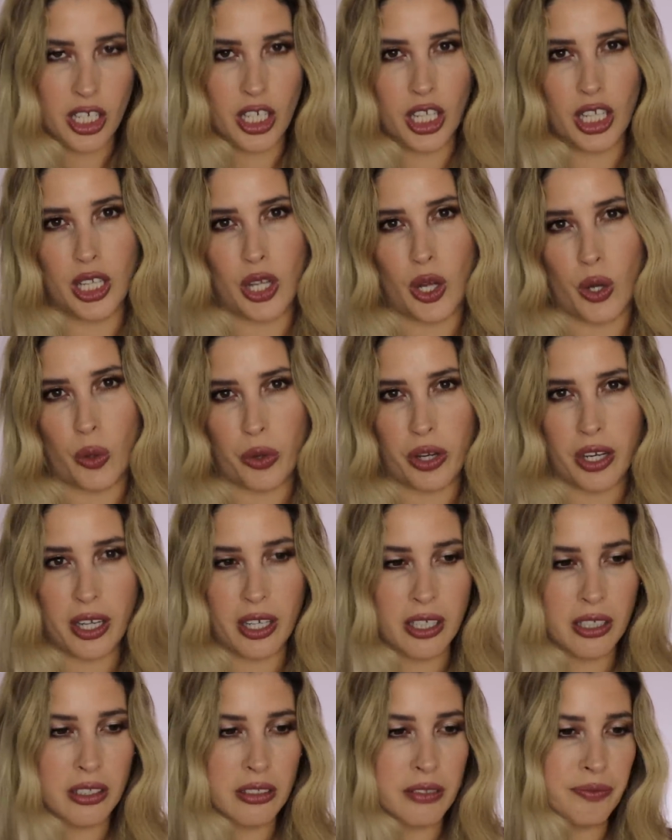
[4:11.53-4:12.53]

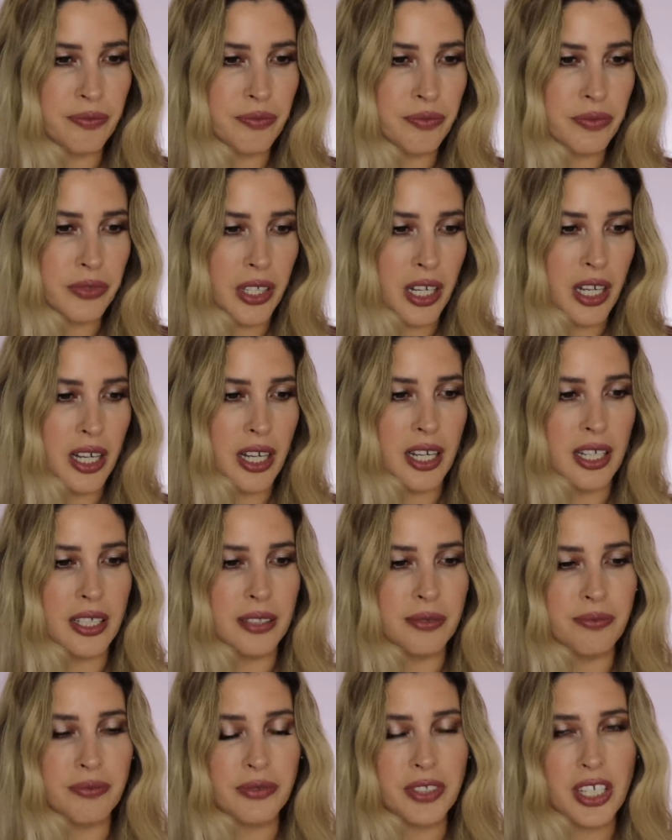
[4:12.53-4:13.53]
glowing,
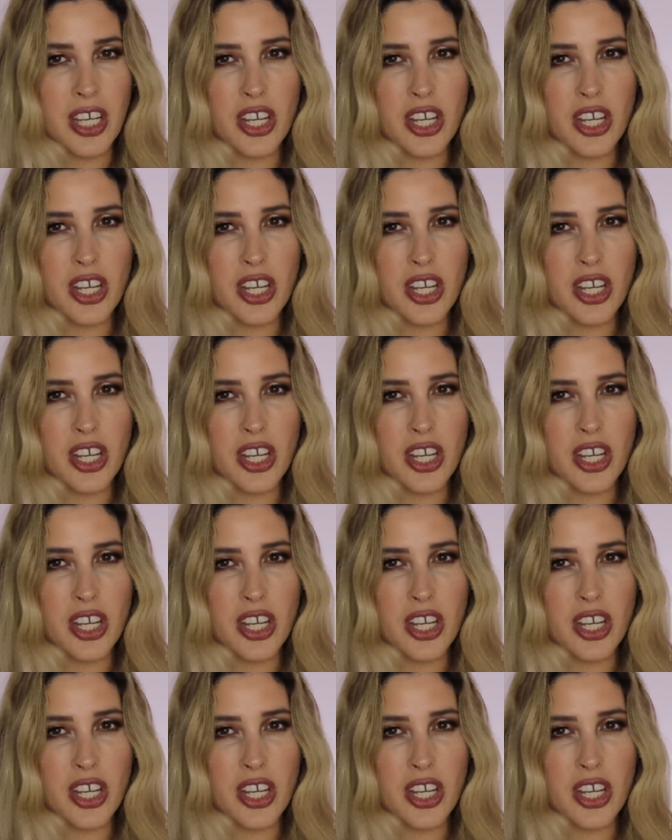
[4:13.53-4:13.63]
um,